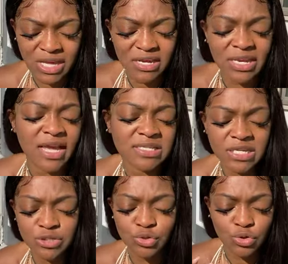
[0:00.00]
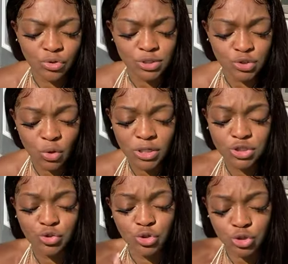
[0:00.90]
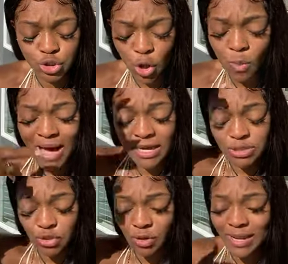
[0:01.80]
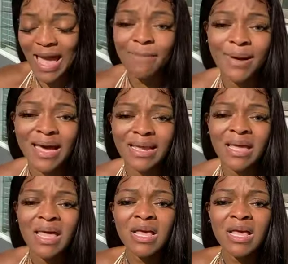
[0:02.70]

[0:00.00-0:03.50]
connecting to your source, to your soul body, to your light body,